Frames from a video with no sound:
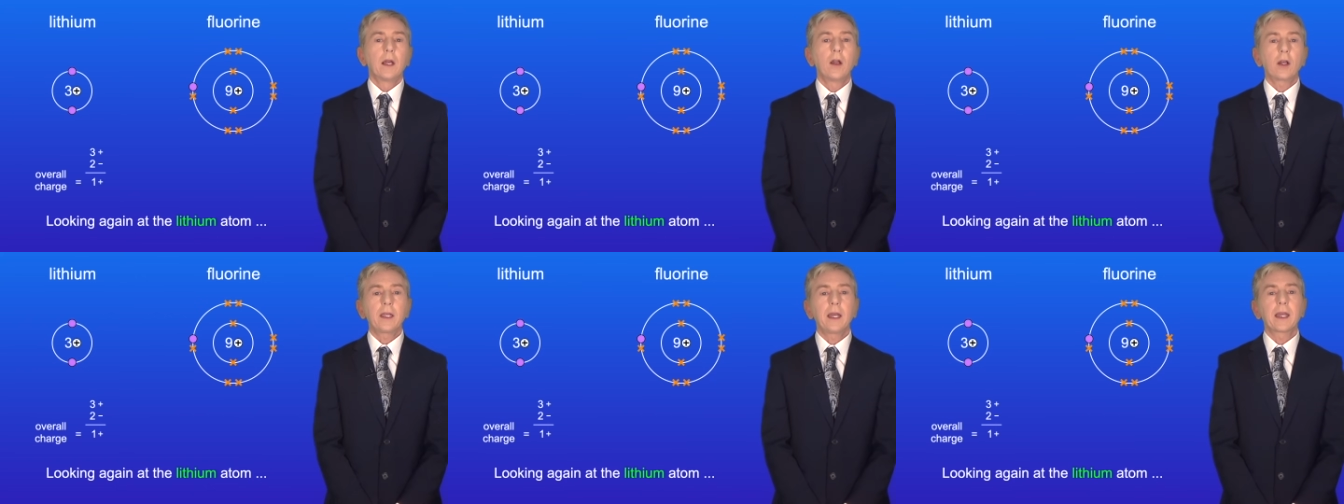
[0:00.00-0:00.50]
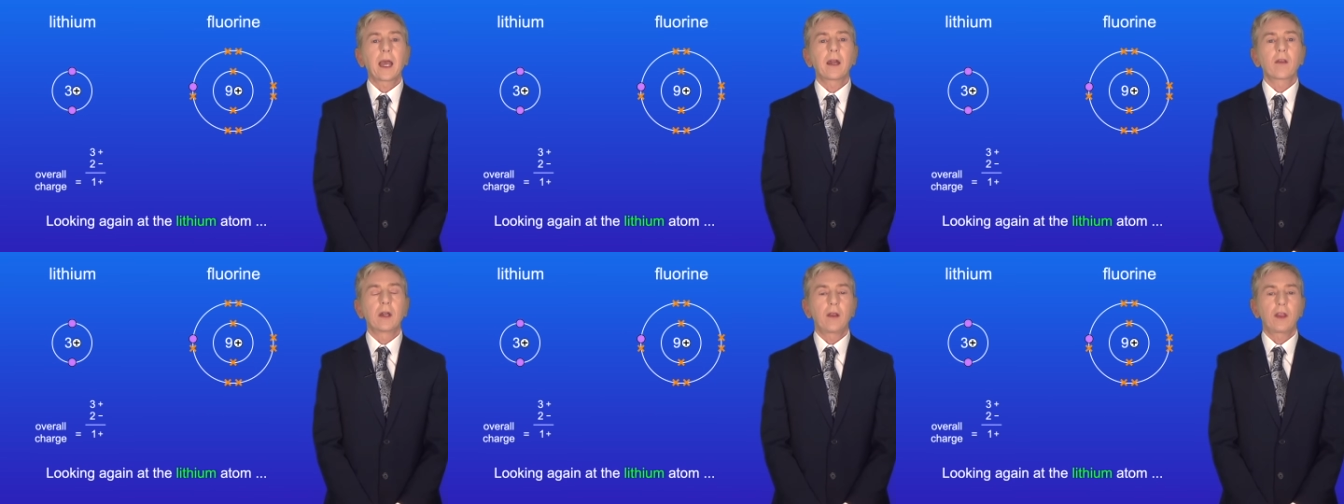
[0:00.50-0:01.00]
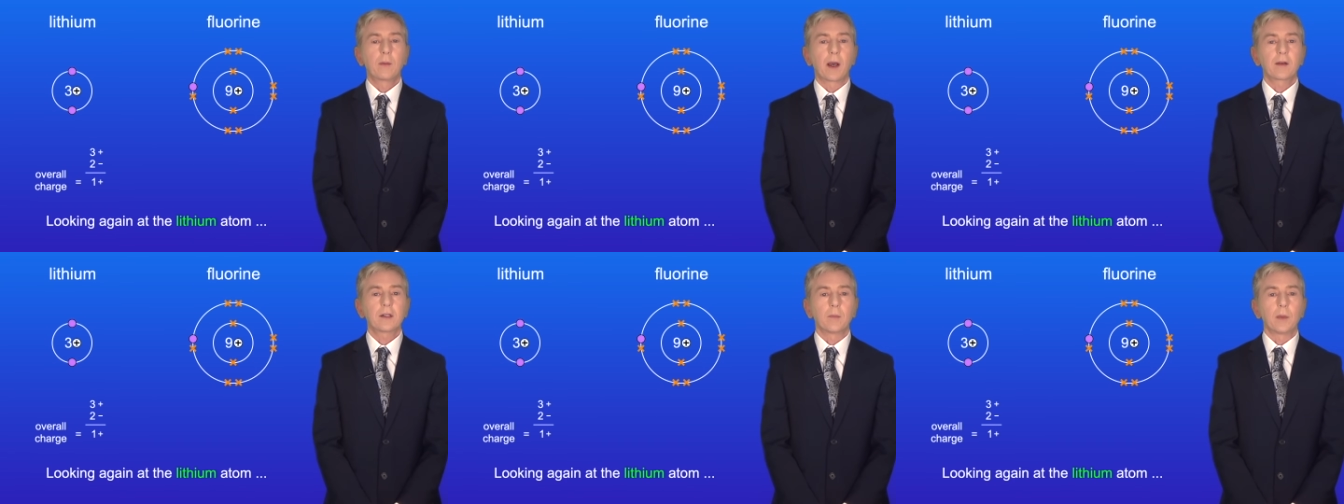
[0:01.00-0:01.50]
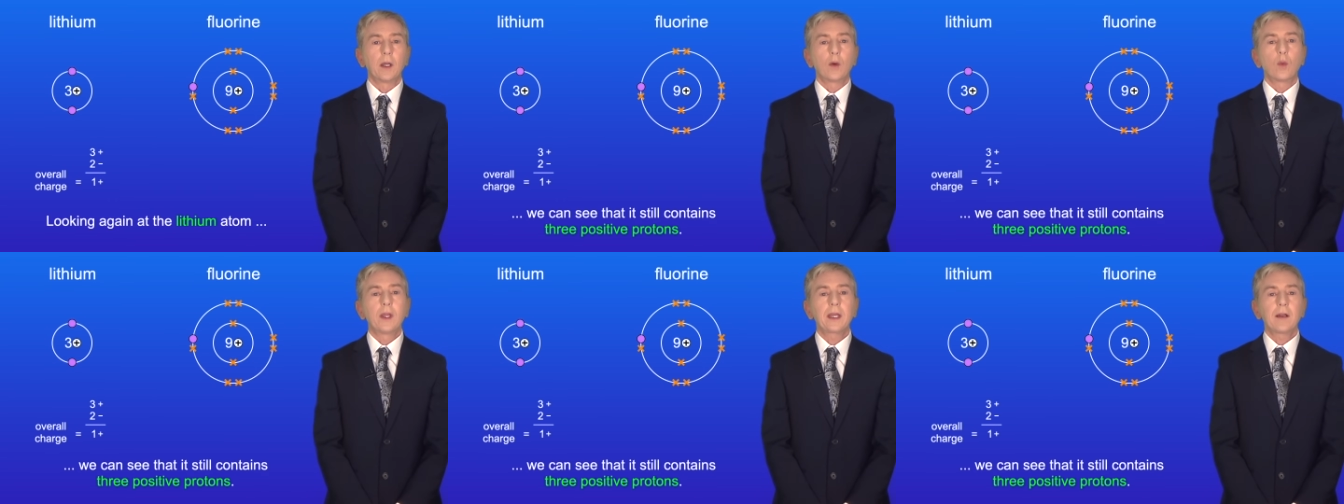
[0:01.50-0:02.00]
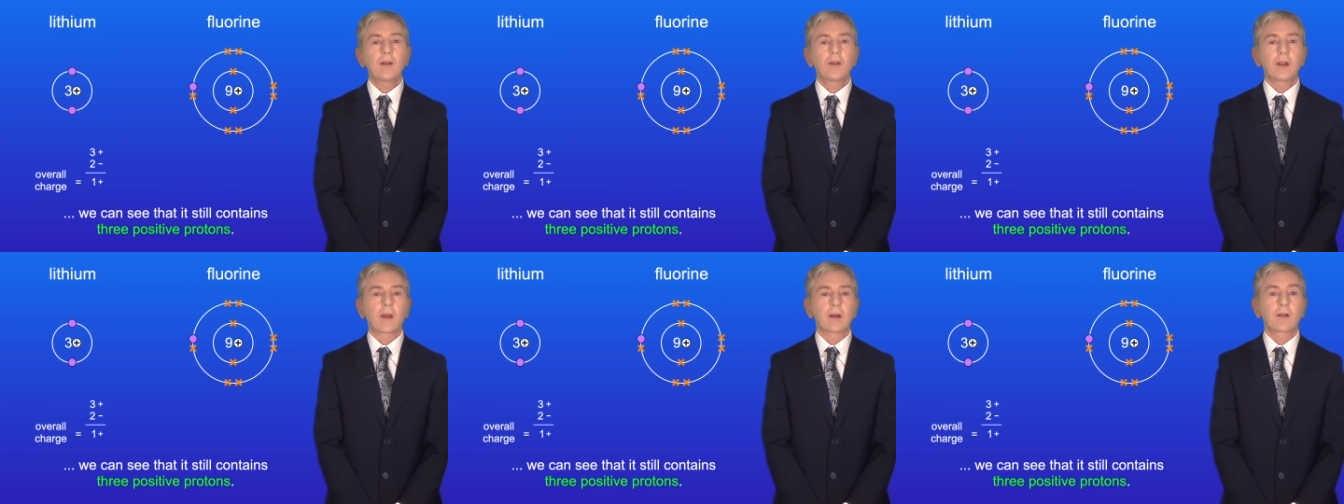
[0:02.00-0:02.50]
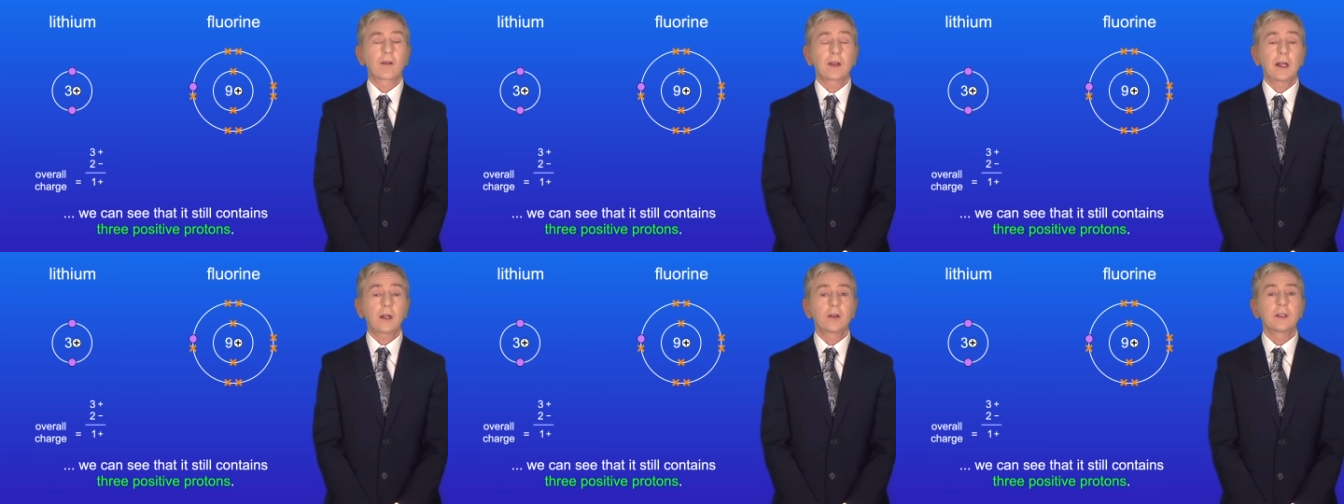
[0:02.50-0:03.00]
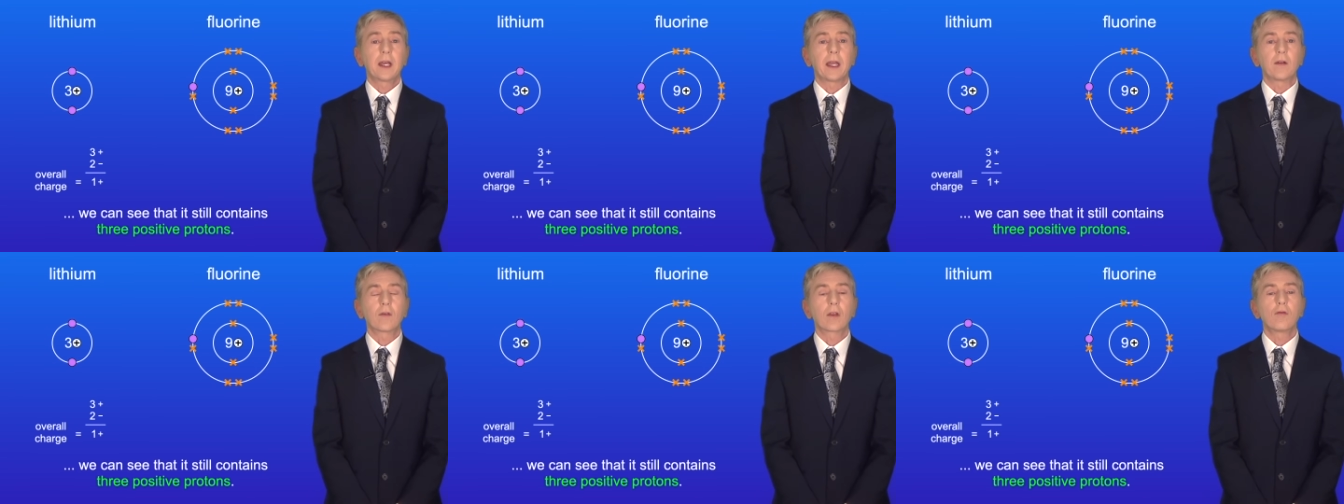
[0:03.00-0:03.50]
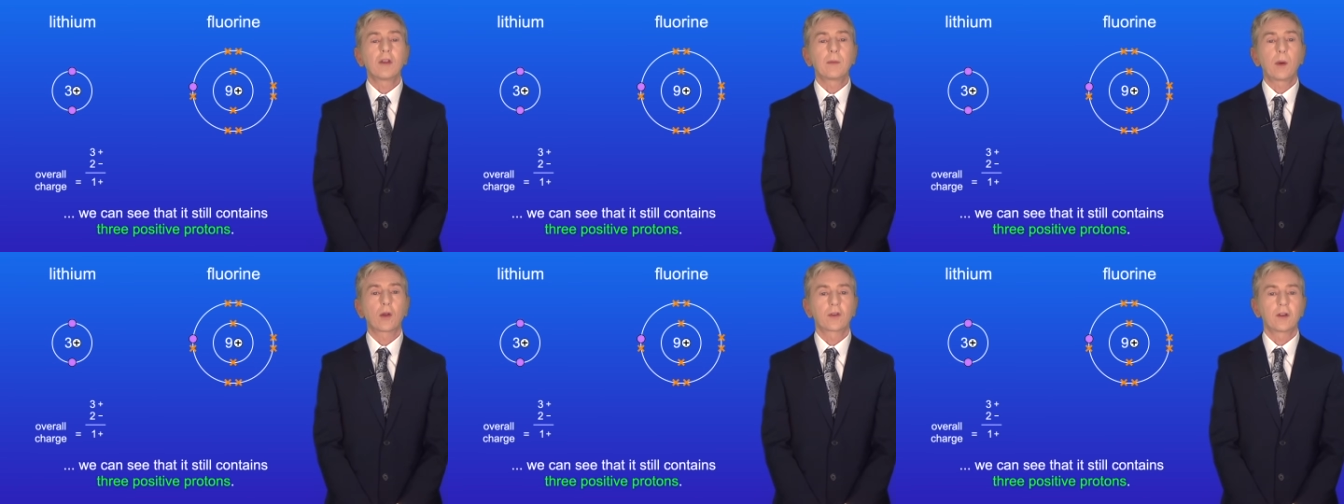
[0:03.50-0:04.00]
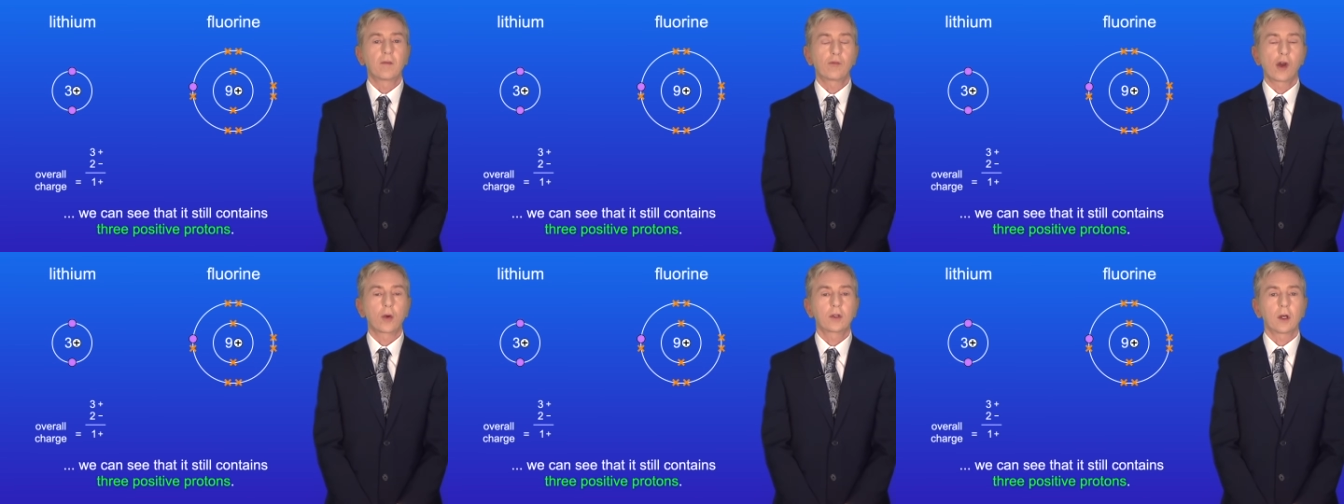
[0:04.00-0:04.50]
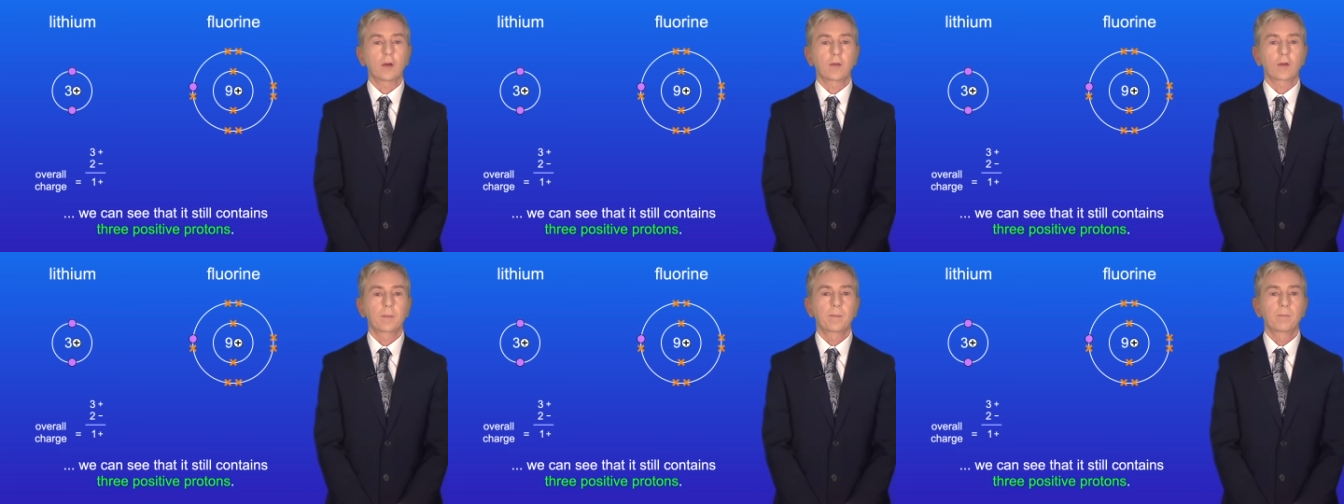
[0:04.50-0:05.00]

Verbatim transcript: Looking again at the lithium atom, we can see that it still contains three positive protons.